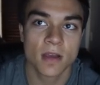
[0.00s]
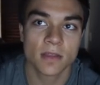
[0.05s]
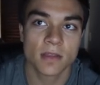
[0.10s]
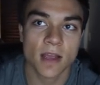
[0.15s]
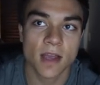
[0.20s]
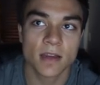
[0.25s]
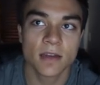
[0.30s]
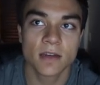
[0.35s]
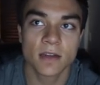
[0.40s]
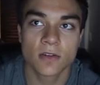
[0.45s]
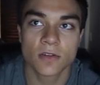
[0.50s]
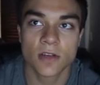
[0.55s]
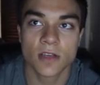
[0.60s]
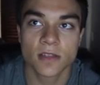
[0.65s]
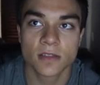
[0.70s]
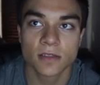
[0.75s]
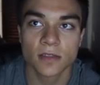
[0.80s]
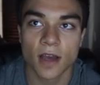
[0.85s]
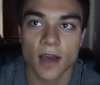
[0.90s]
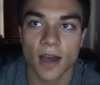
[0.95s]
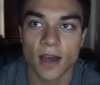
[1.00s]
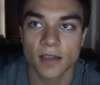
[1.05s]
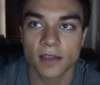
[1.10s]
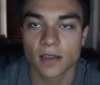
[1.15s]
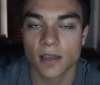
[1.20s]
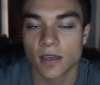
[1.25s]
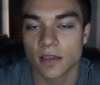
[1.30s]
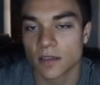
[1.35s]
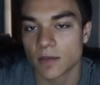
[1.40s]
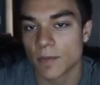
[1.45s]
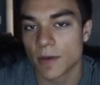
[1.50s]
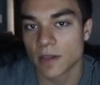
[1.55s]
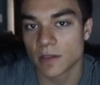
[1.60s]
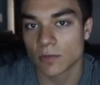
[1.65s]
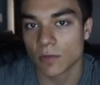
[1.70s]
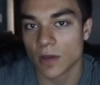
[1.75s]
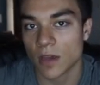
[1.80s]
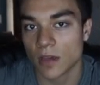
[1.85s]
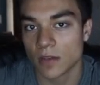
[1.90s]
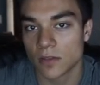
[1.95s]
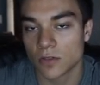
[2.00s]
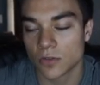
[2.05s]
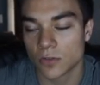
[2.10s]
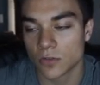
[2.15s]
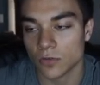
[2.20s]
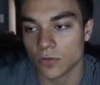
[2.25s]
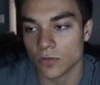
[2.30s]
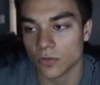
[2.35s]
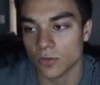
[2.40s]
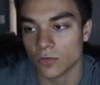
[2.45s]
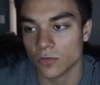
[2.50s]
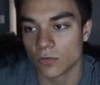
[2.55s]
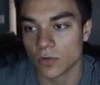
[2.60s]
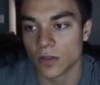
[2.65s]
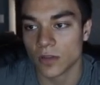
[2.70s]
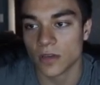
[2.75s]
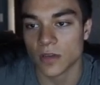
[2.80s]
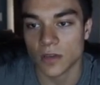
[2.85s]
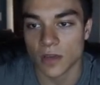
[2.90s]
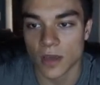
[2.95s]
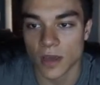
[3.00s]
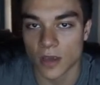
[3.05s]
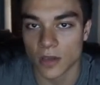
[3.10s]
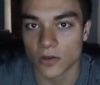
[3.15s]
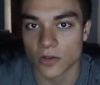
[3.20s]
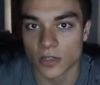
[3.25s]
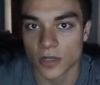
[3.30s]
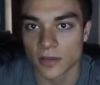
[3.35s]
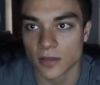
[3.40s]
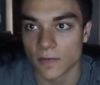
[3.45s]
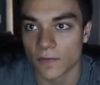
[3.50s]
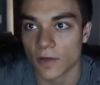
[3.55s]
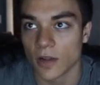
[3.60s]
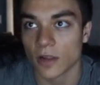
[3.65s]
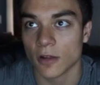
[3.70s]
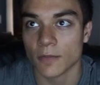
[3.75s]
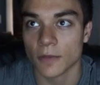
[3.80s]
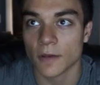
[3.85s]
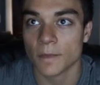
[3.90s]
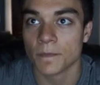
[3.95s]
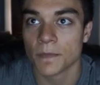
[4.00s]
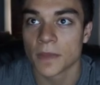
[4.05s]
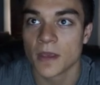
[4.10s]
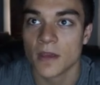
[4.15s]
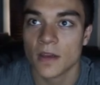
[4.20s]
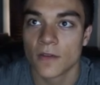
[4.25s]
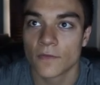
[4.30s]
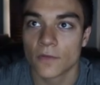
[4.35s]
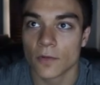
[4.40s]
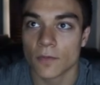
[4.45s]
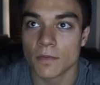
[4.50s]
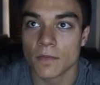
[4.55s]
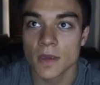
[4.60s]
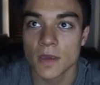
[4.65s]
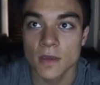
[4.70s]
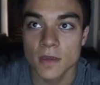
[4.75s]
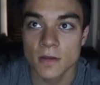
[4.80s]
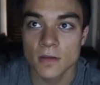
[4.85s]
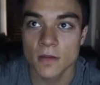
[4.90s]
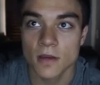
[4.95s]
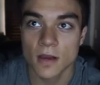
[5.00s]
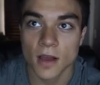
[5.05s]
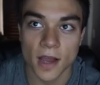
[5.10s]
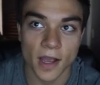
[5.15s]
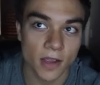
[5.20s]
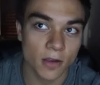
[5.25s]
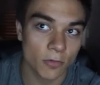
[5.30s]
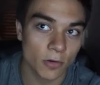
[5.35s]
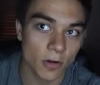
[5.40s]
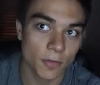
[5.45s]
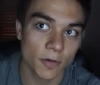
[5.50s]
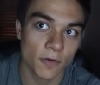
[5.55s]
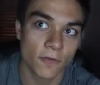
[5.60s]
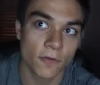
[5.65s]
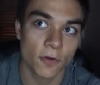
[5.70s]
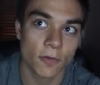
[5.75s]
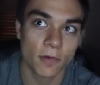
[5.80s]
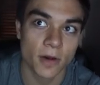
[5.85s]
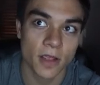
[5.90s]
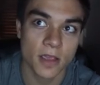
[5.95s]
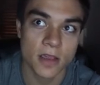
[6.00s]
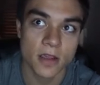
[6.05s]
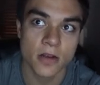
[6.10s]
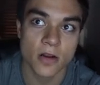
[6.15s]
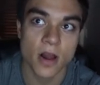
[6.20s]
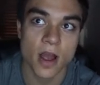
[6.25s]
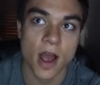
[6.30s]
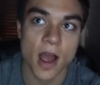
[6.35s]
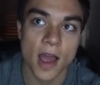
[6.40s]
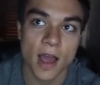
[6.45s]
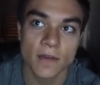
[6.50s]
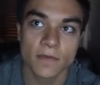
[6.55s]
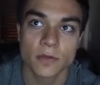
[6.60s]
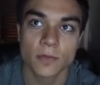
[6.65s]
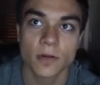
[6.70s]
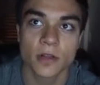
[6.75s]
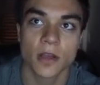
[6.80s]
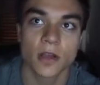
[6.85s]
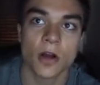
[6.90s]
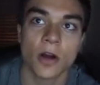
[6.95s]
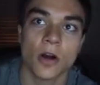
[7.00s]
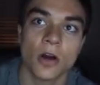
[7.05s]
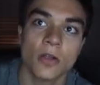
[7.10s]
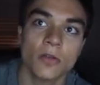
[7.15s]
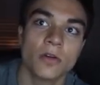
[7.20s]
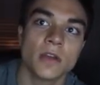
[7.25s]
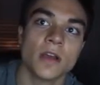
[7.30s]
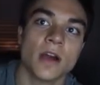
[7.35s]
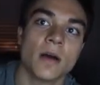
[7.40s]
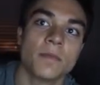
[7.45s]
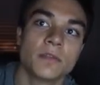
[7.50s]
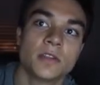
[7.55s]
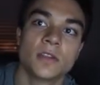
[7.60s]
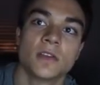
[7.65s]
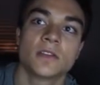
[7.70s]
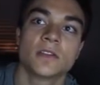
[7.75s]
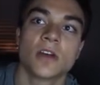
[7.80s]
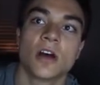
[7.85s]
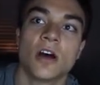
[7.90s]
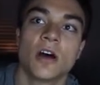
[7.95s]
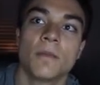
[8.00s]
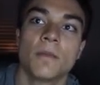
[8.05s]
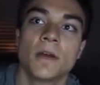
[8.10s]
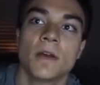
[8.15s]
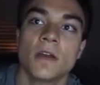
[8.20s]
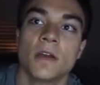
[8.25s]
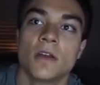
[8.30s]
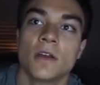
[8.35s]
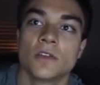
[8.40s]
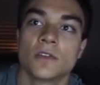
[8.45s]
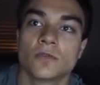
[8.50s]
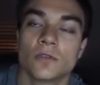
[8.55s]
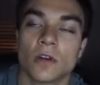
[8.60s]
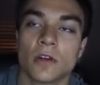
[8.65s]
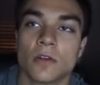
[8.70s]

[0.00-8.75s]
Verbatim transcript: 90 degrees, I say, is the best way to really hit your chest and develop it. For me, I could work on my form right here. I have to bring it all the way up to the top so